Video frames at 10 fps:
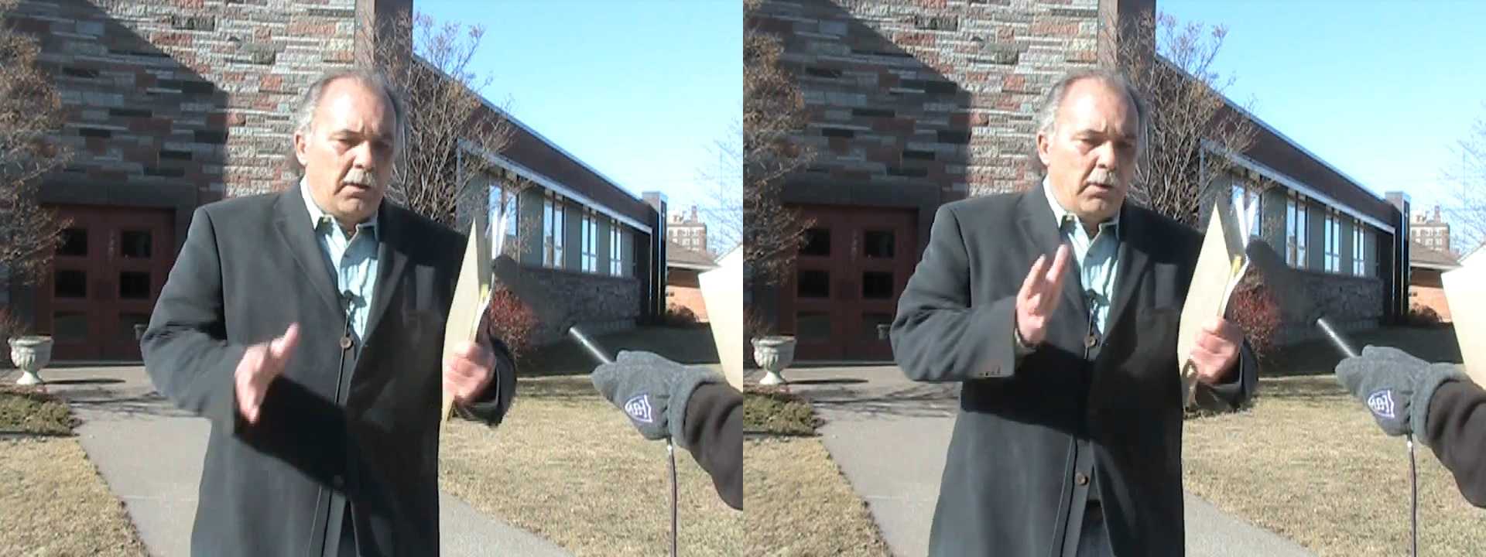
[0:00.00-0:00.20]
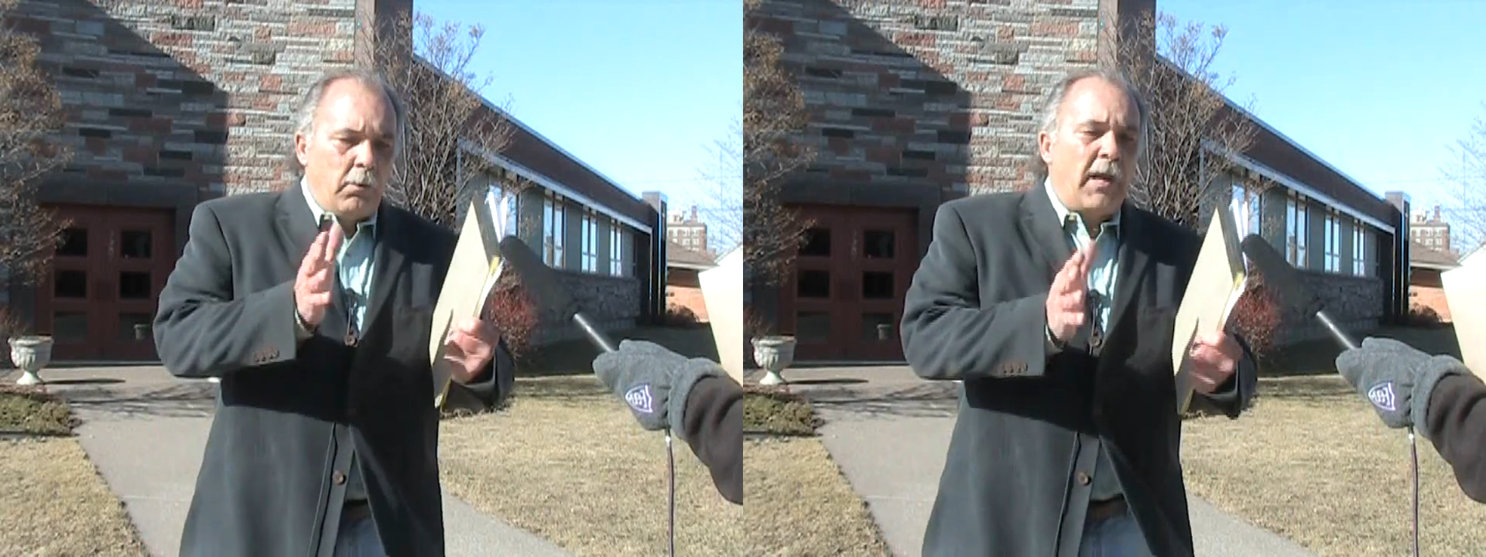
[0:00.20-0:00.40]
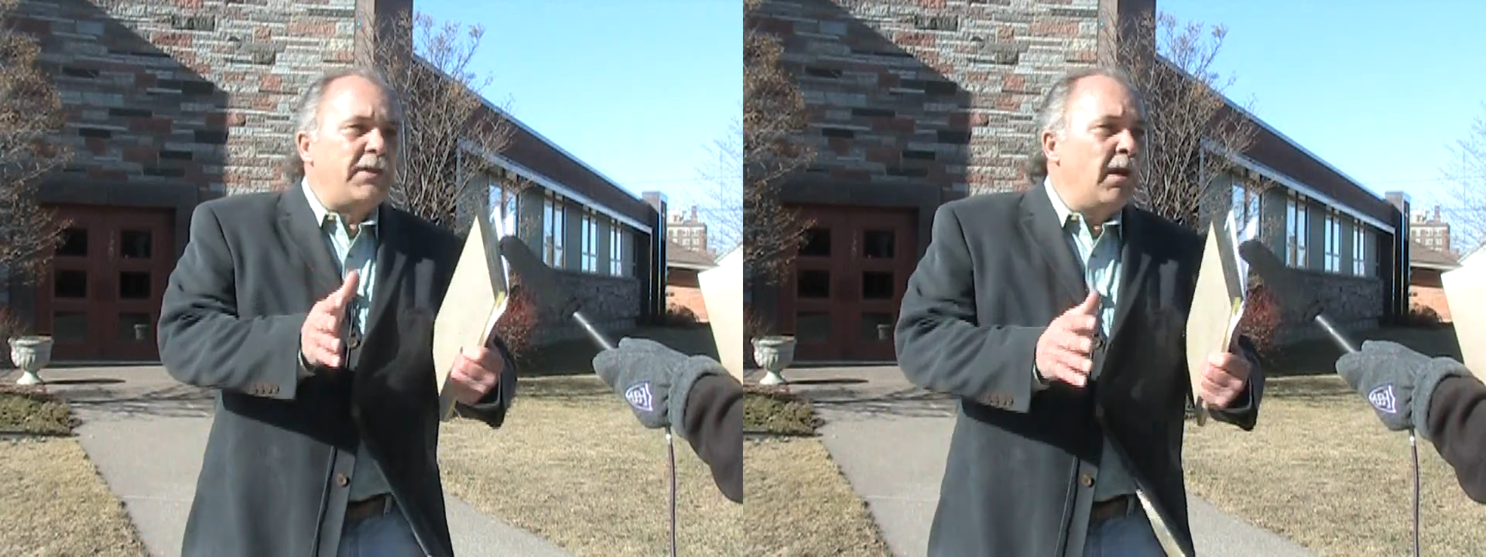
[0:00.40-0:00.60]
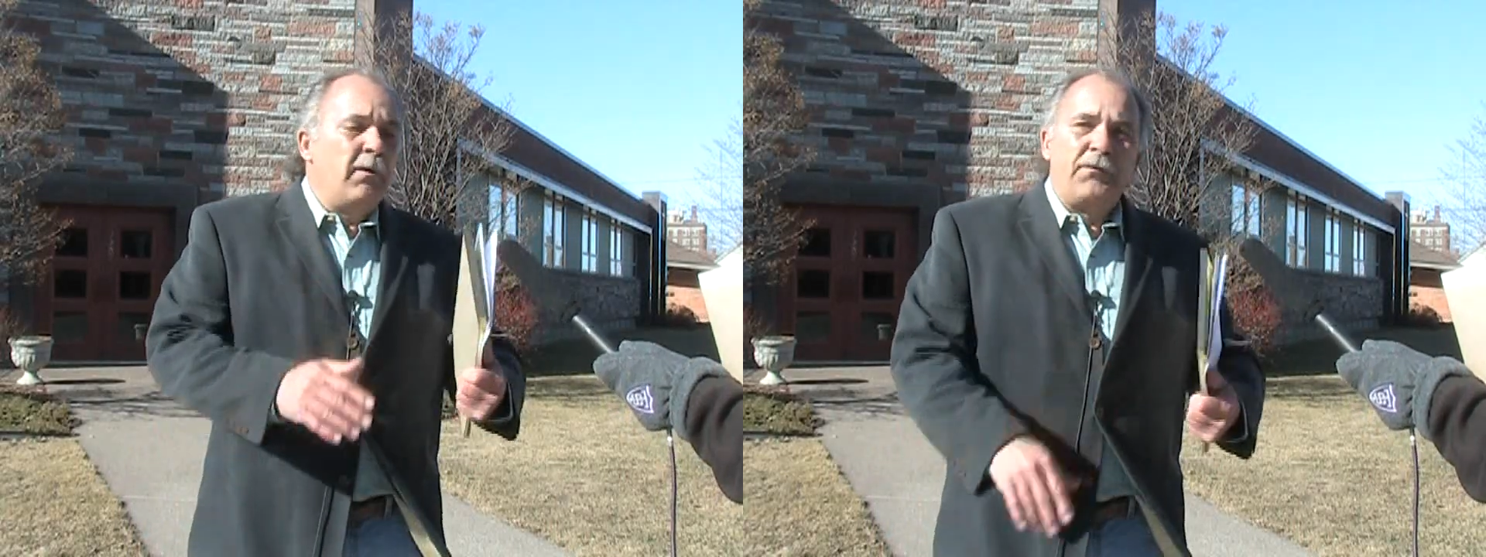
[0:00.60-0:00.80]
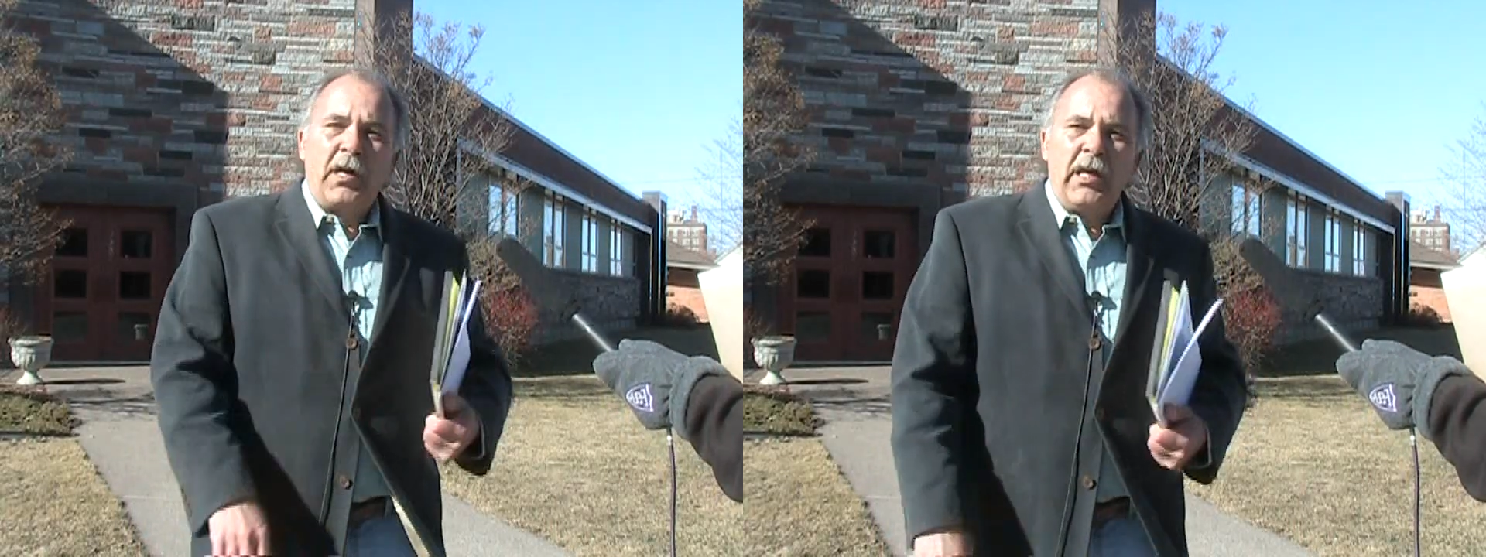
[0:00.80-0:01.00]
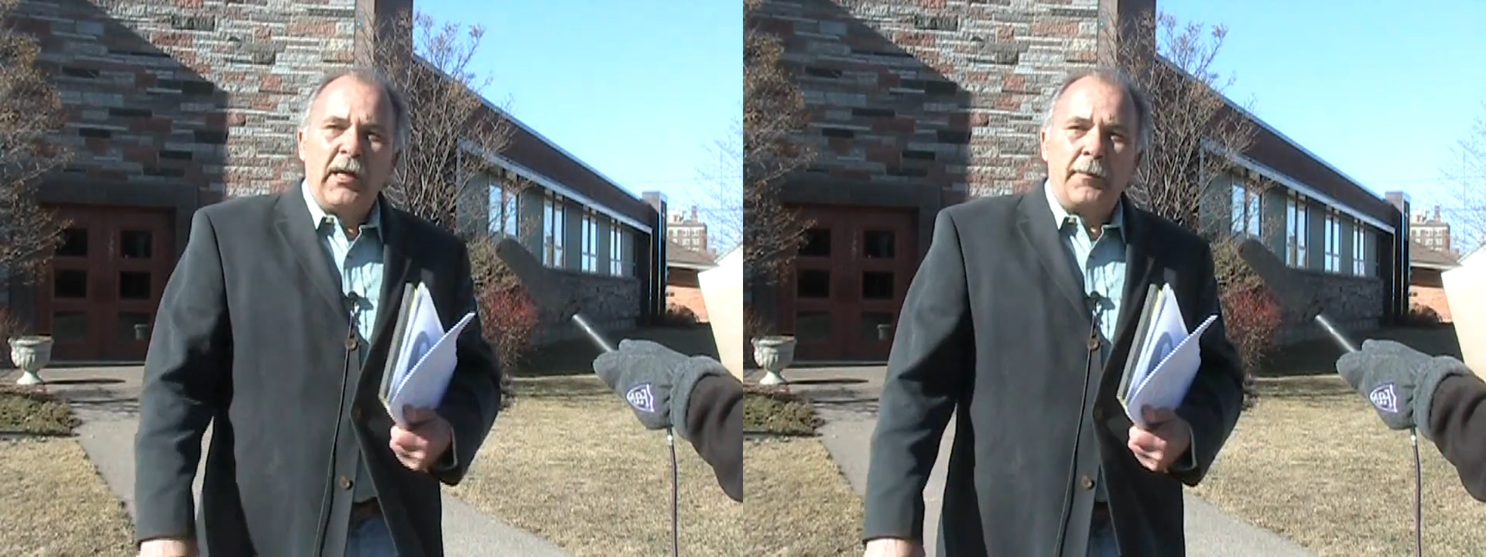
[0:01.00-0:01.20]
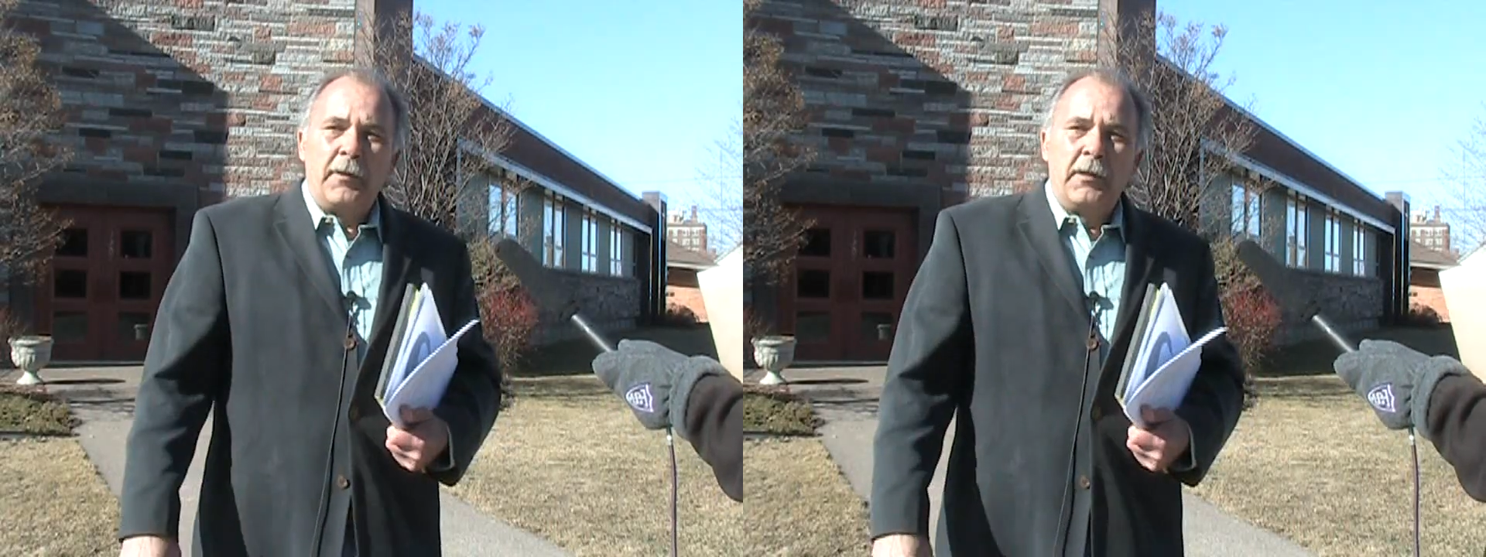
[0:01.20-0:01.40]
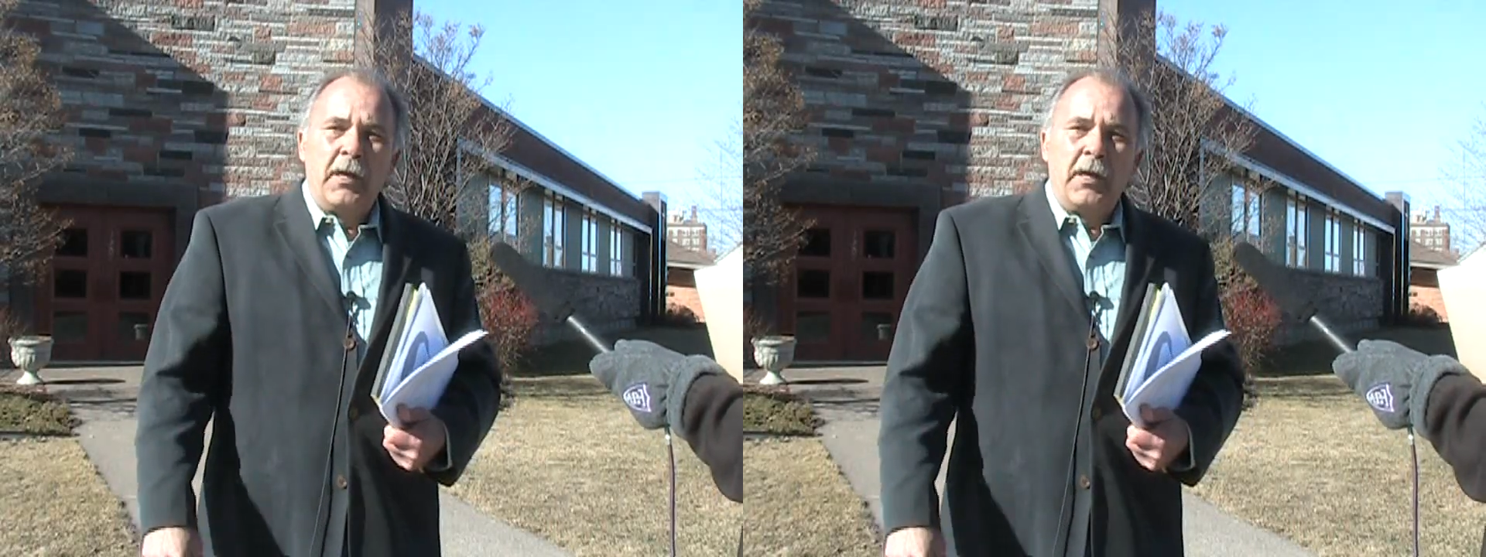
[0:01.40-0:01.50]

You're right there in front of him.